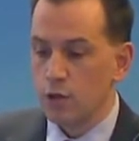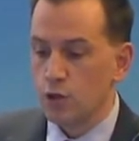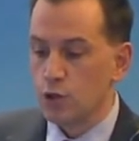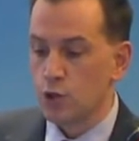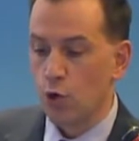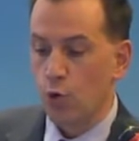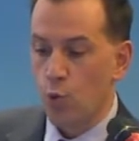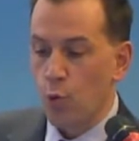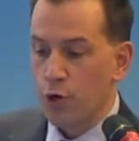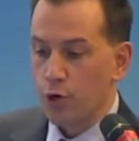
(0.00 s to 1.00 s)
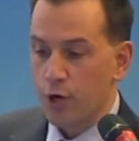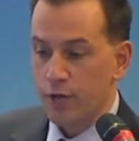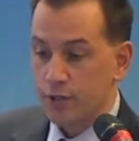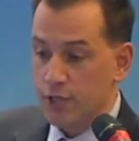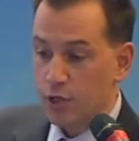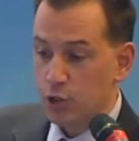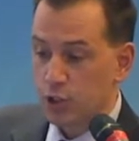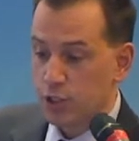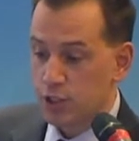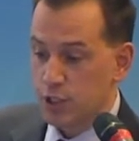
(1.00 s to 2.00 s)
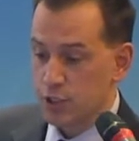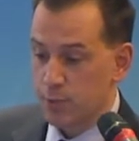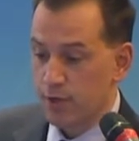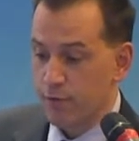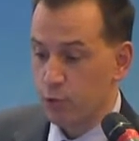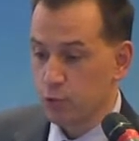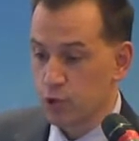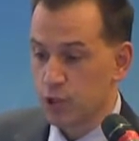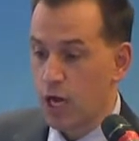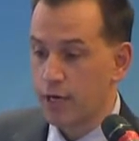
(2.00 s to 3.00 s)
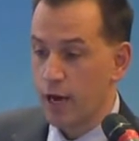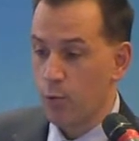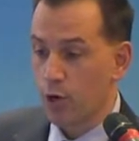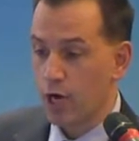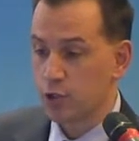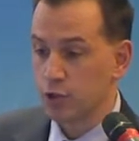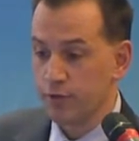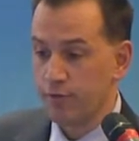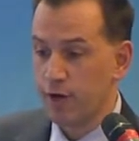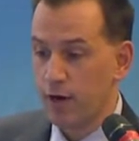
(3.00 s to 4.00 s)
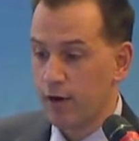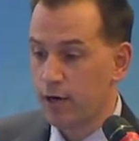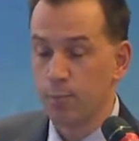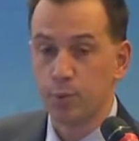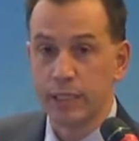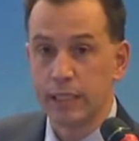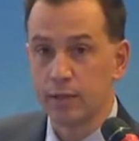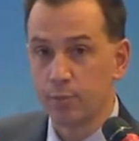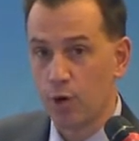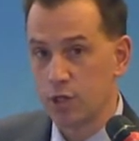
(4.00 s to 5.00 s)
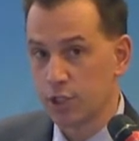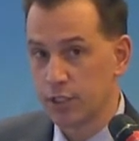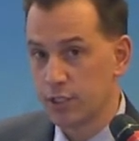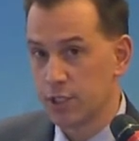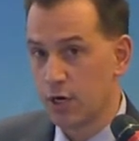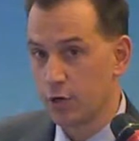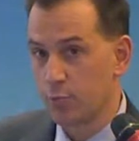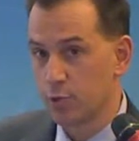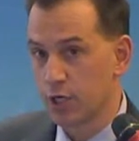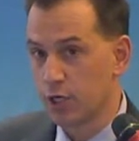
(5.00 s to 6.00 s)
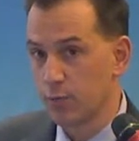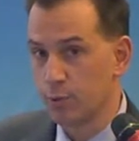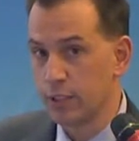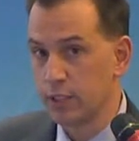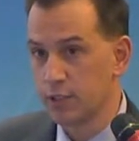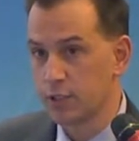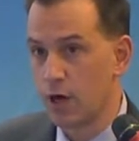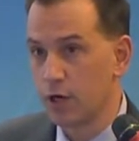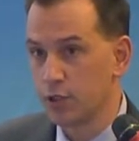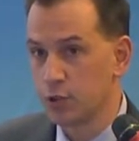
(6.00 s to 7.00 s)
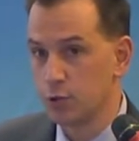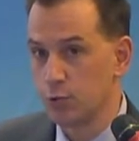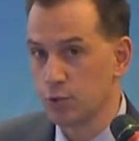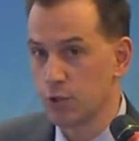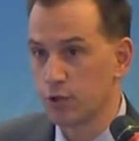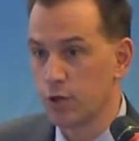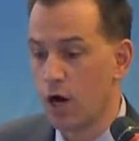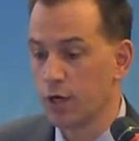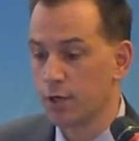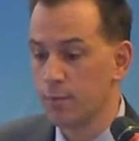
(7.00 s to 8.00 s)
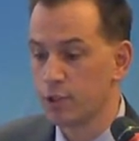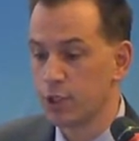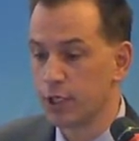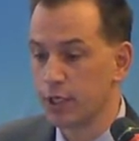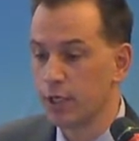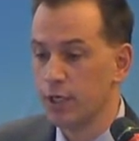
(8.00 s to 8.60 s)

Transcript: So this actually is a bit of an older slide now. We're actually complete. The project is 100% complete. It's gone into what's called hot commissioning.